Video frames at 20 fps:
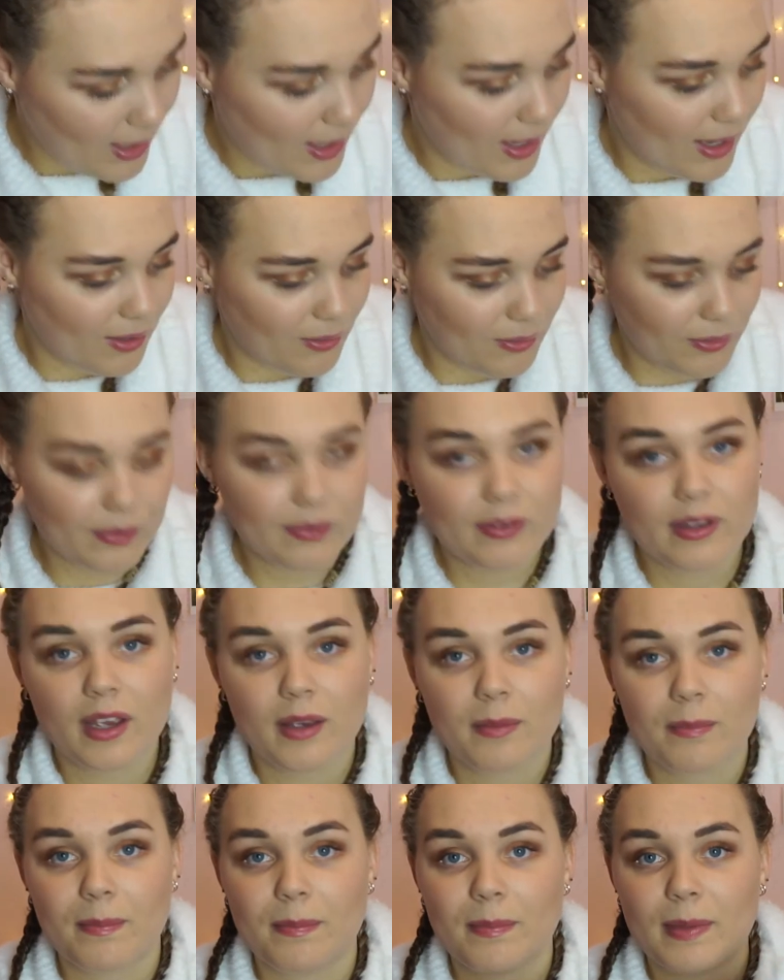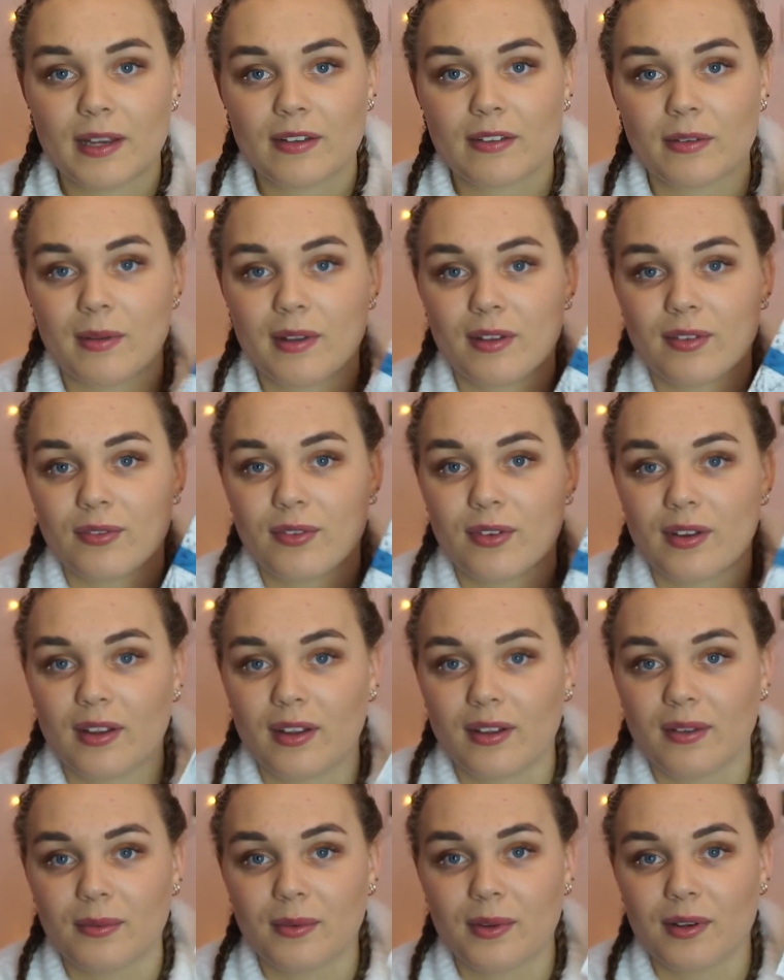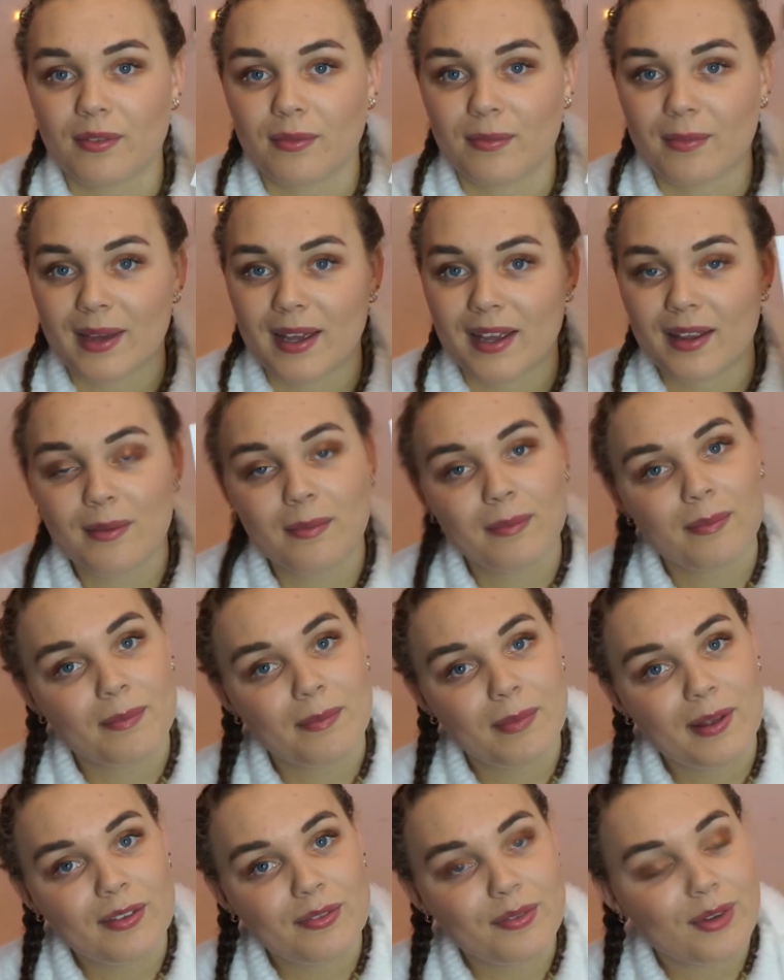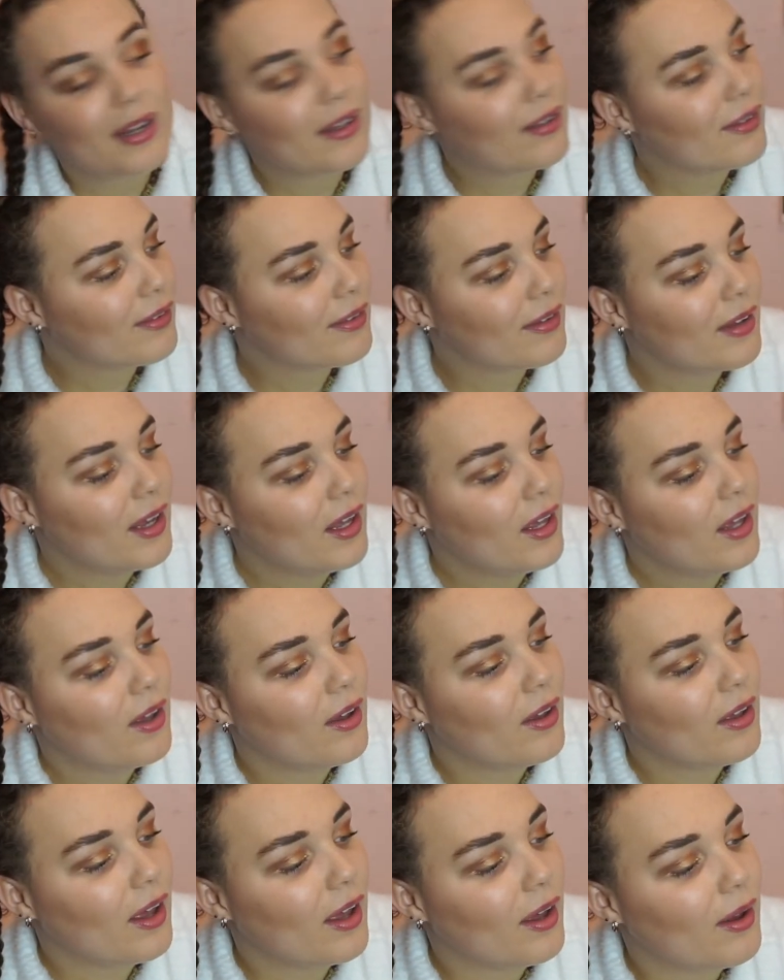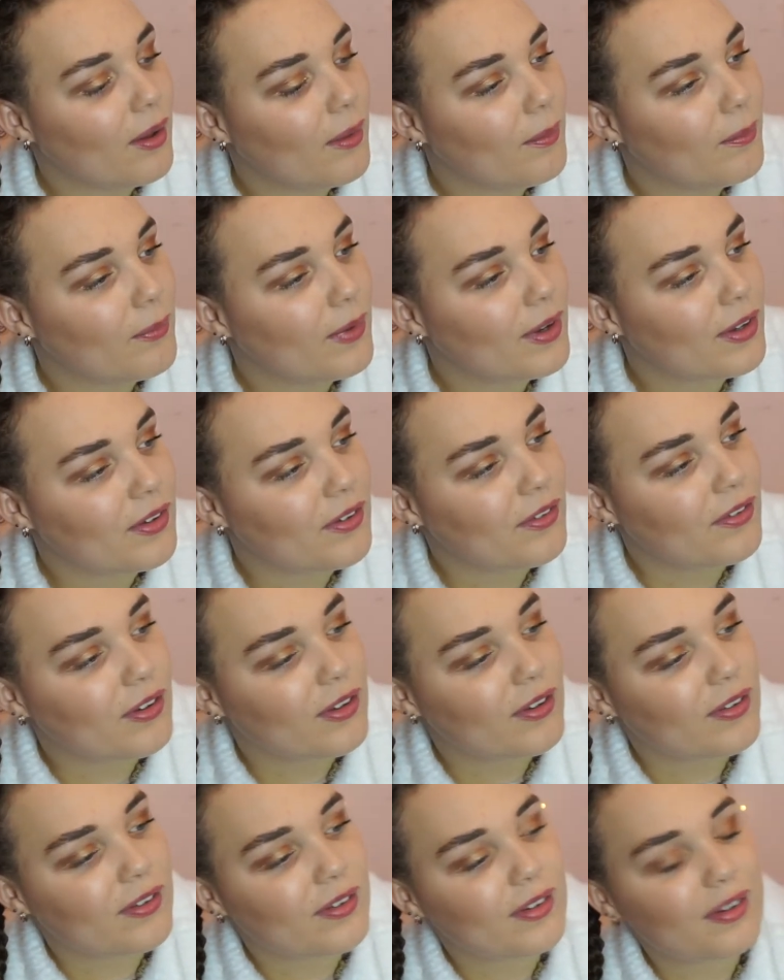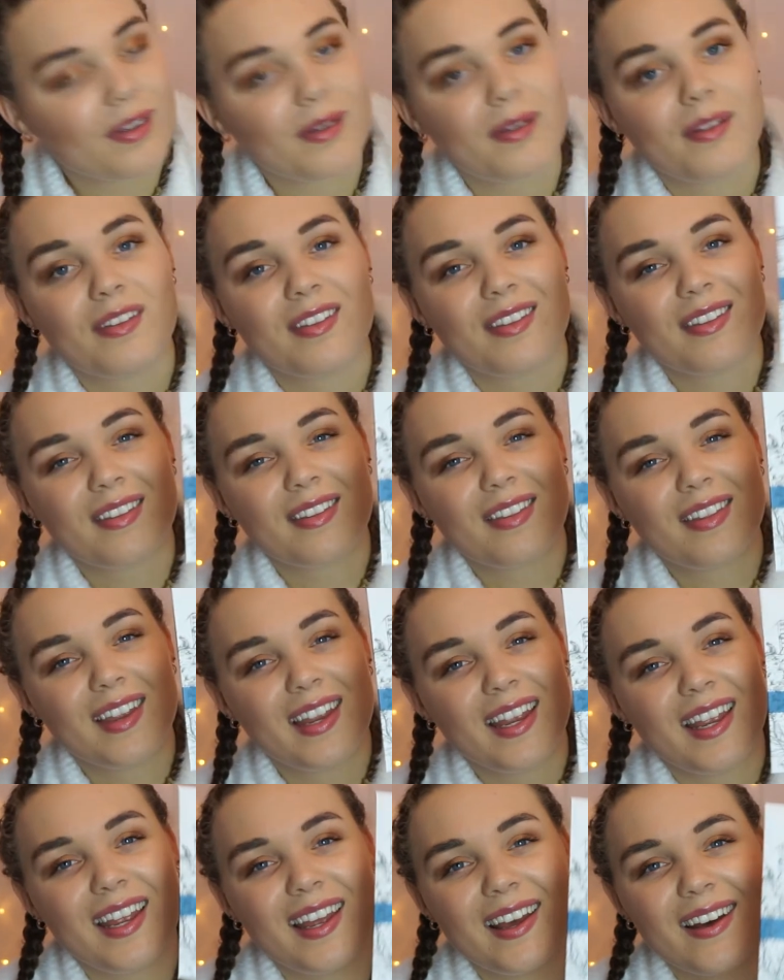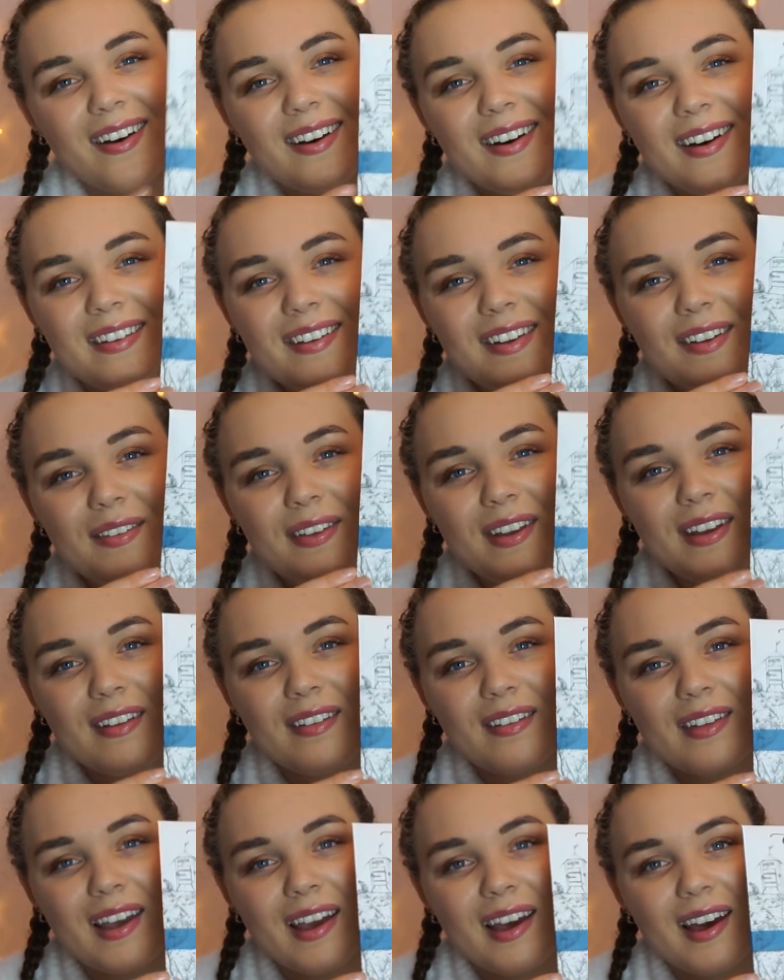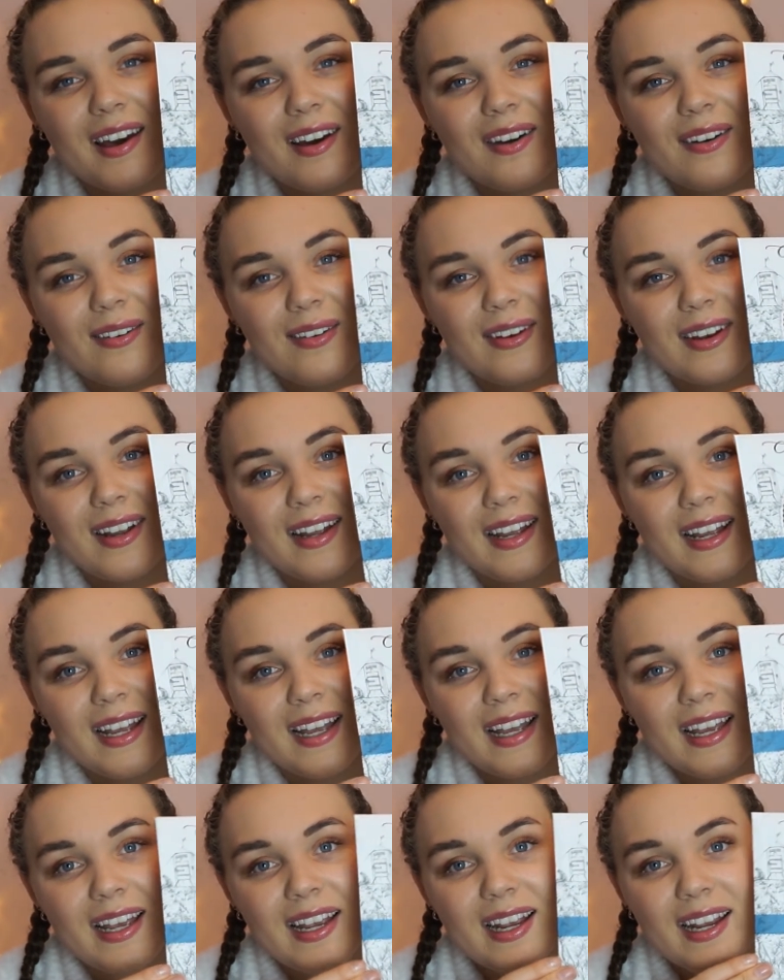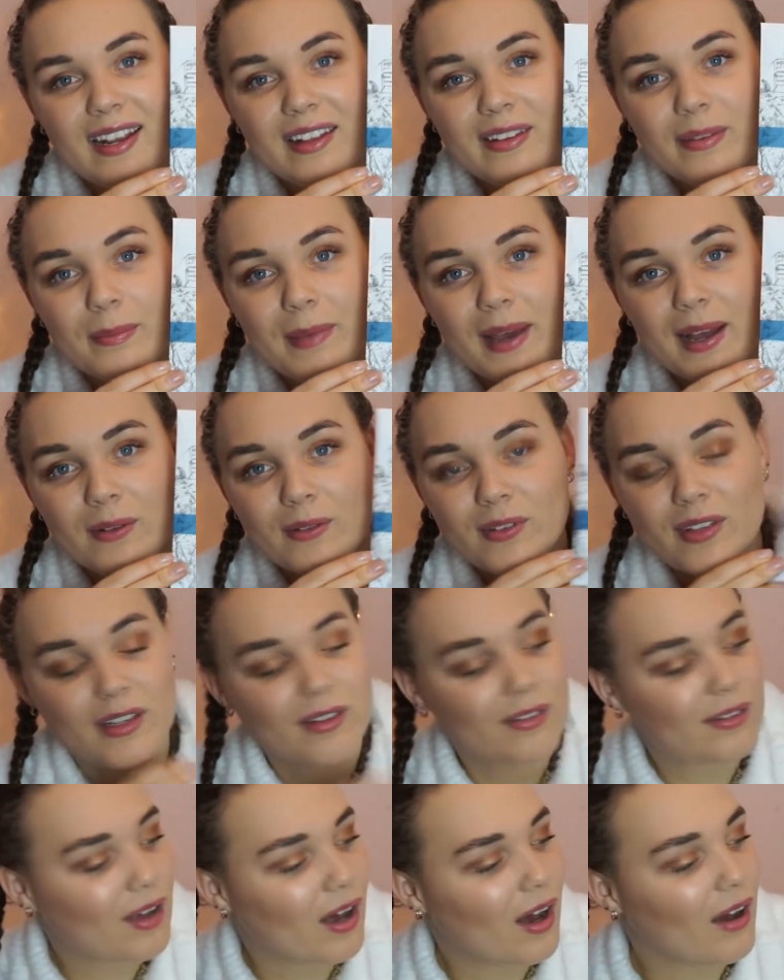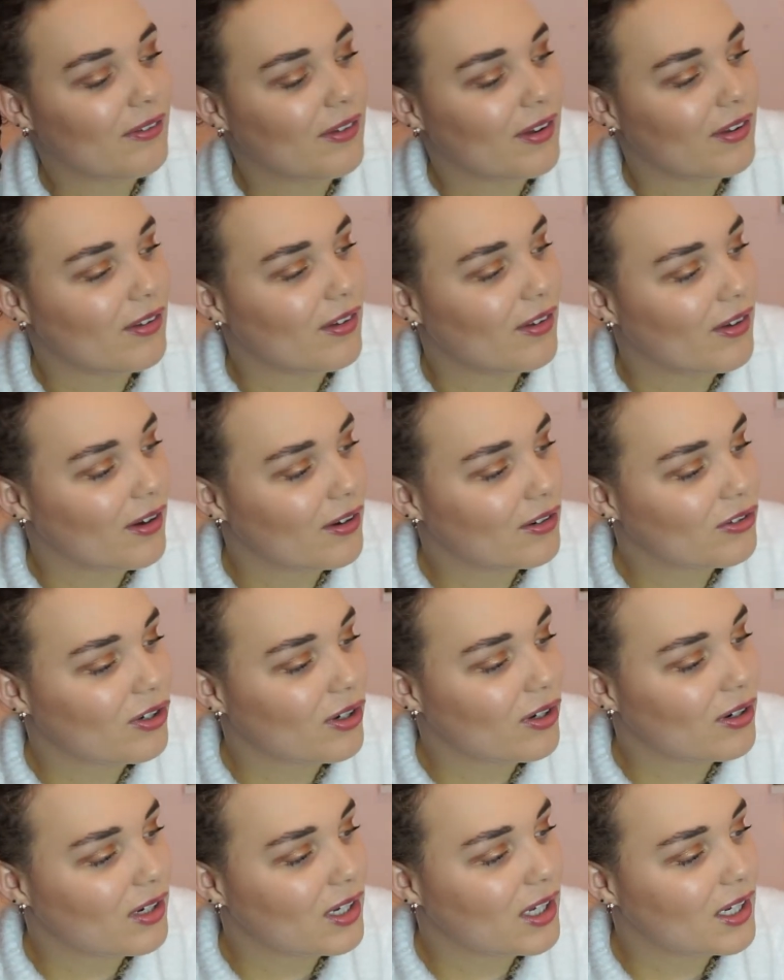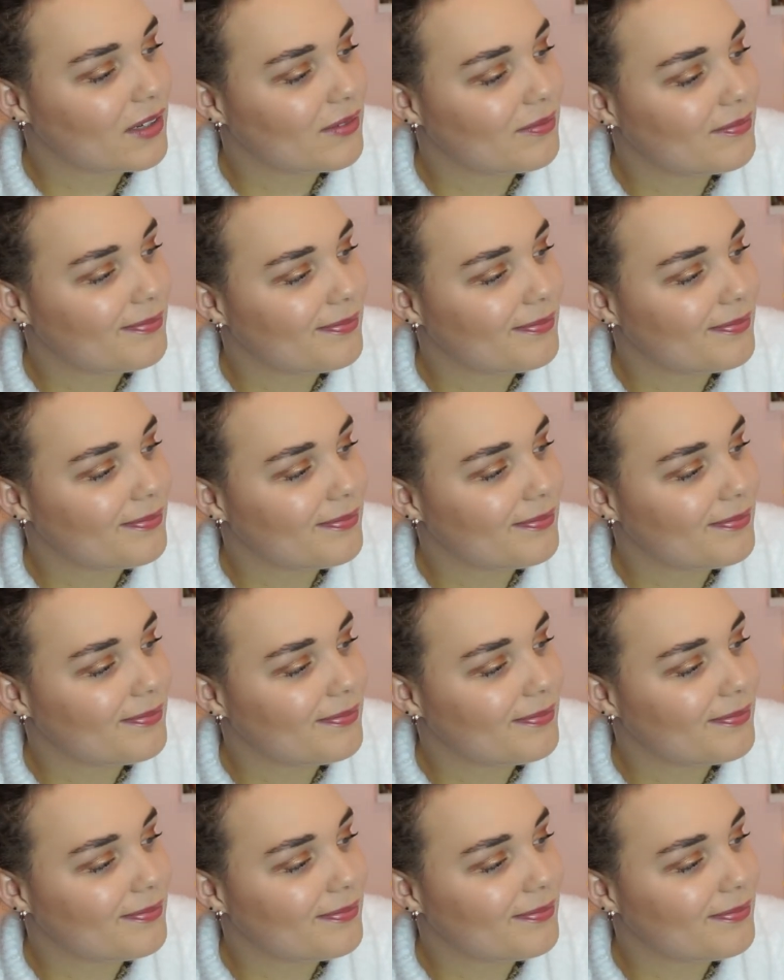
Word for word: I also picked up this for one of my best friends, which is just the, oh, I don't know if you can tell, it's mountains carved into dark chocolate.